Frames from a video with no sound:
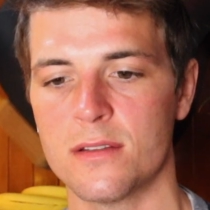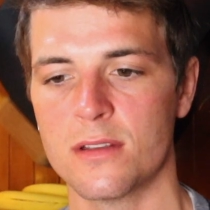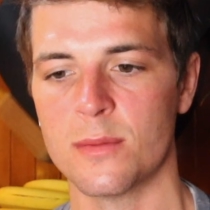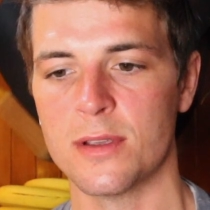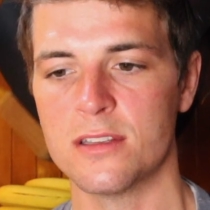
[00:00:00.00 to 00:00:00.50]

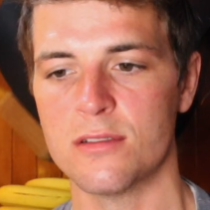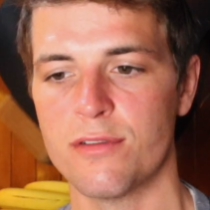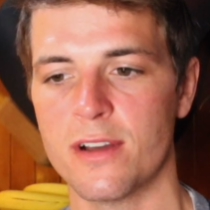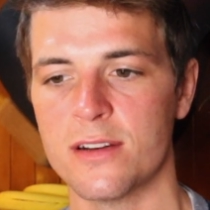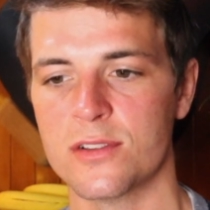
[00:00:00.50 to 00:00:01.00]
Coming into the
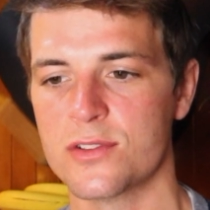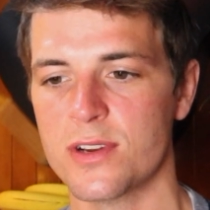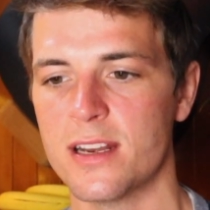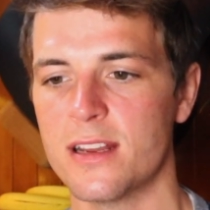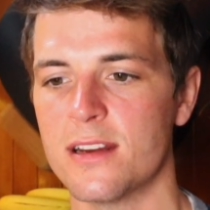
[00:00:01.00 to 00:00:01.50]
final
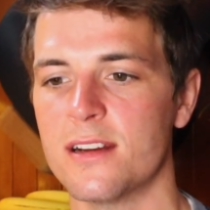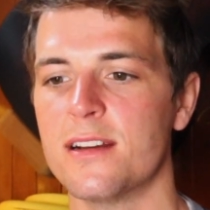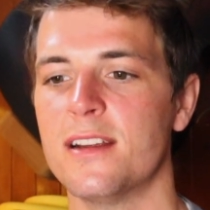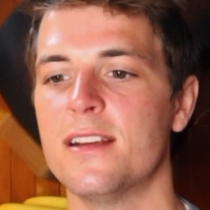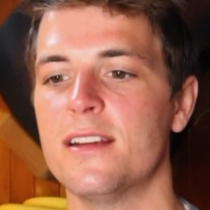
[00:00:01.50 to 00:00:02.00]
straight here,
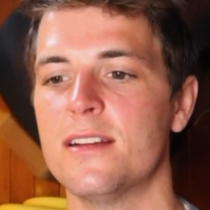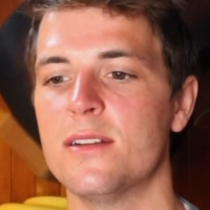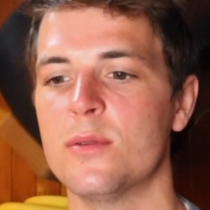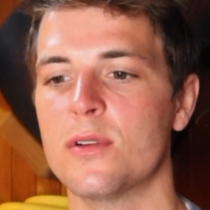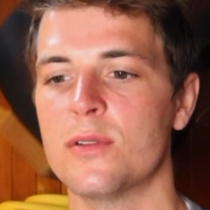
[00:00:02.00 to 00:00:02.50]

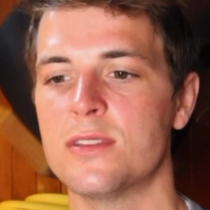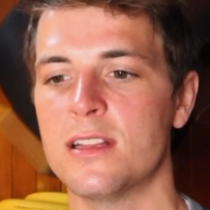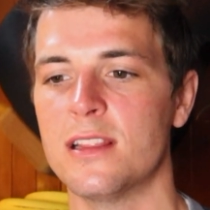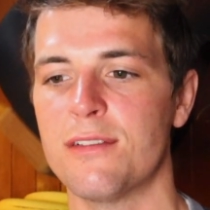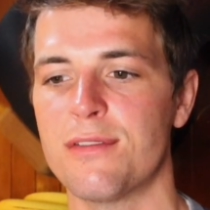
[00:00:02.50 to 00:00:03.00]
go into
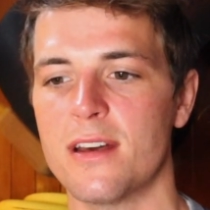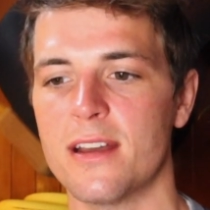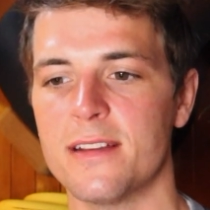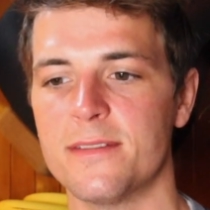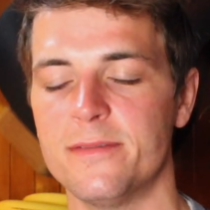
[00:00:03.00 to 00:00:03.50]
the left
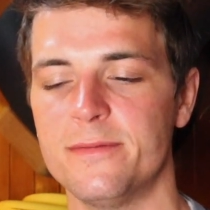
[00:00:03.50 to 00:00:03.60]
thigh.